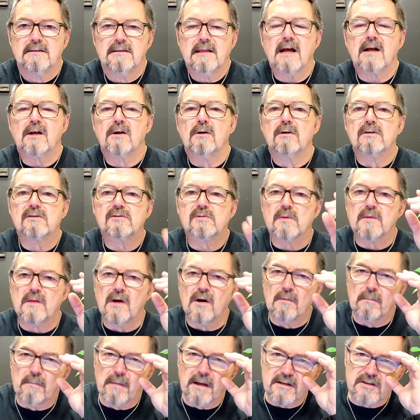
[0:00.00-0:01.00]
That goes
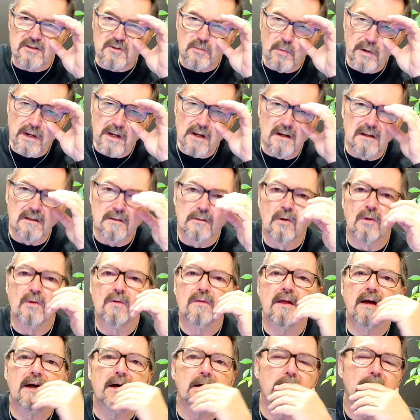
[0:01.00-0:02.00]
without mention. We all know
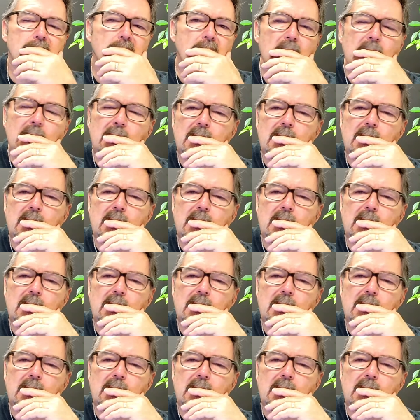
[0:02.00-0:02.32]
that.